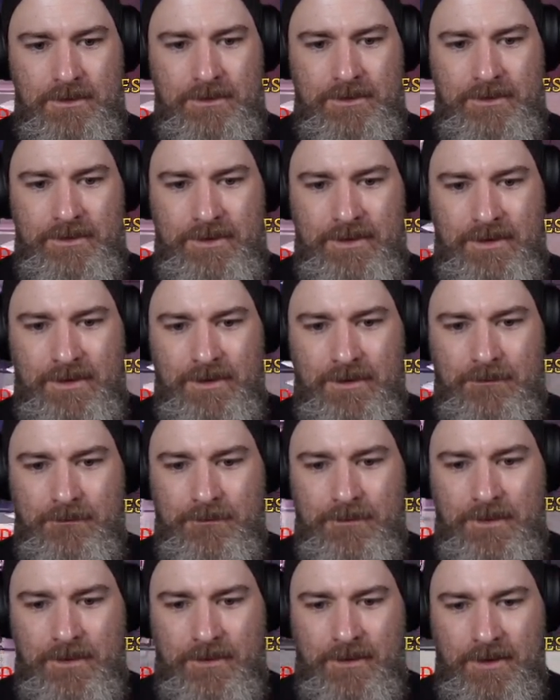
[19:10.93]
Yeah,
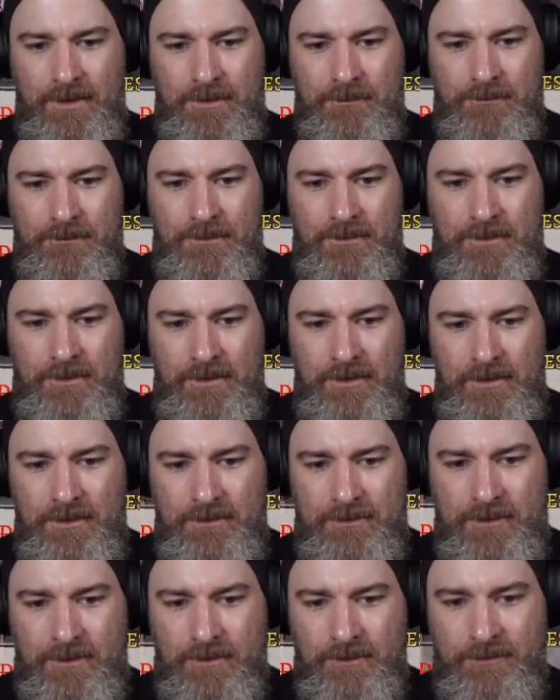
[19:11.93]
okay.
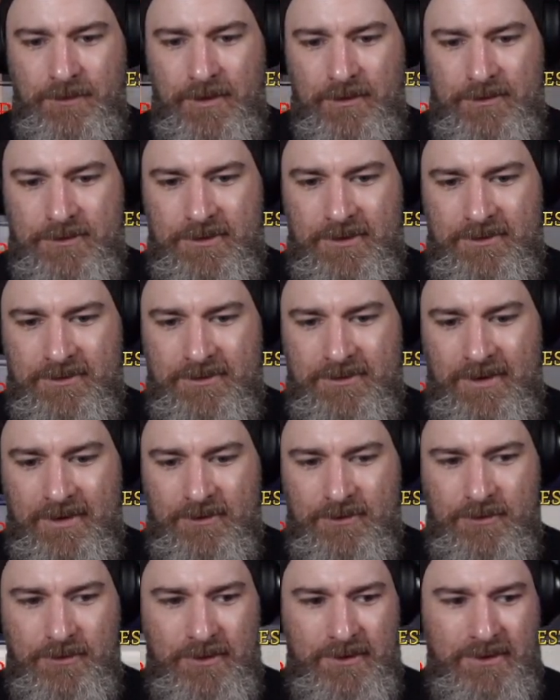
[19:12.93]
So the fairy chest is
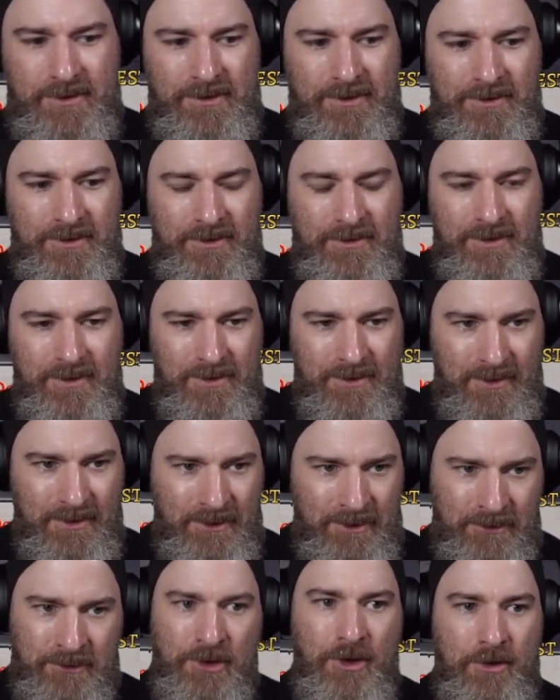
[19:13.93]
actually
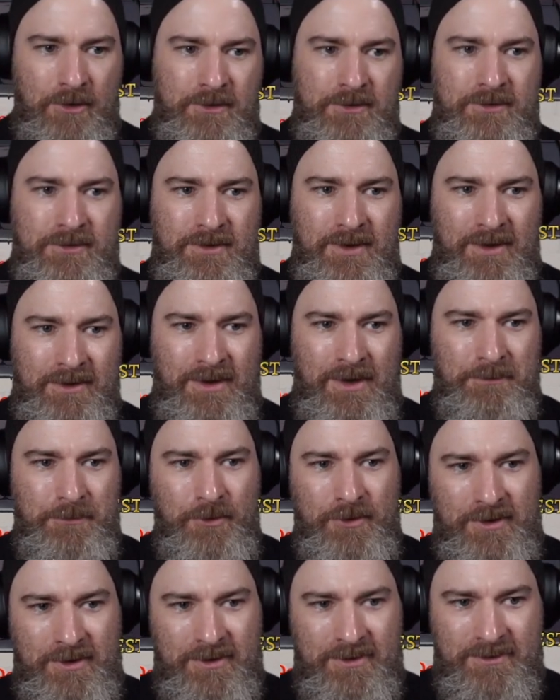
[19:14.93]
locked at that
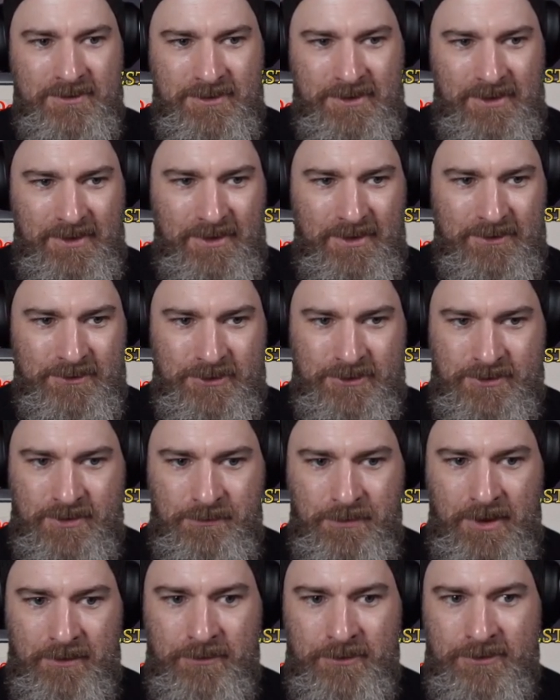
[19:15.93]
point. You can see it just
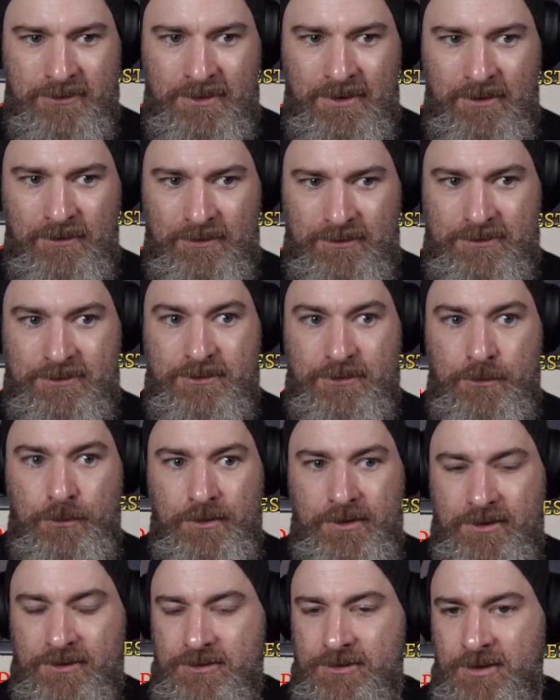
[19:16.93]
above us there. It's
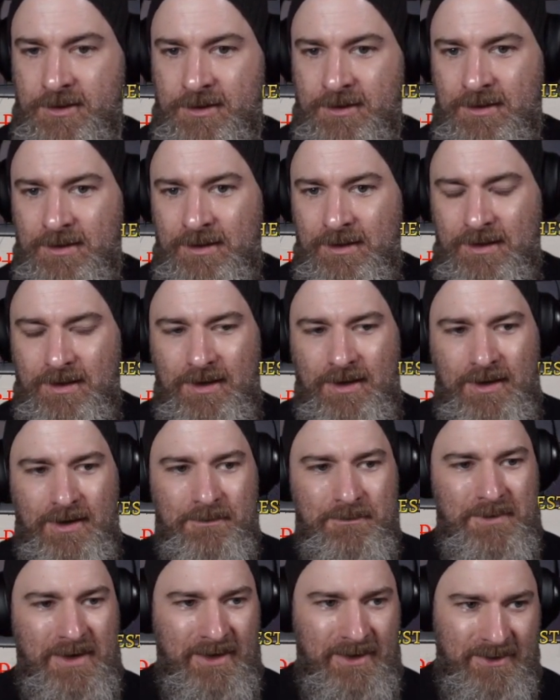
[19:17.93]
squished.
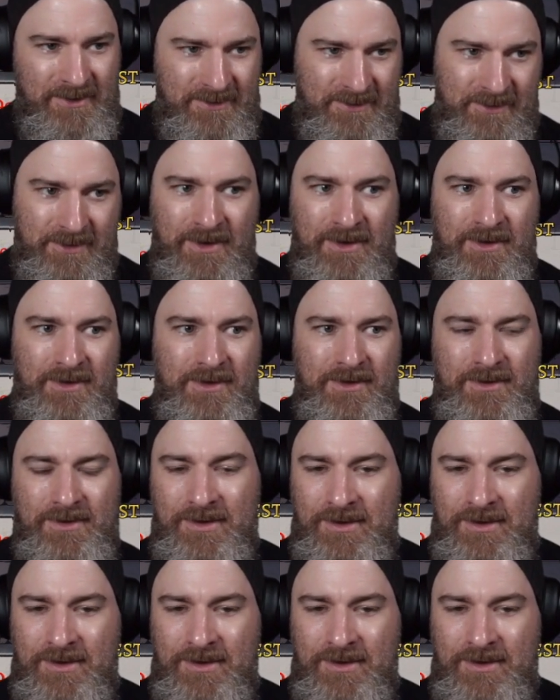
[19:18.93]
It is done.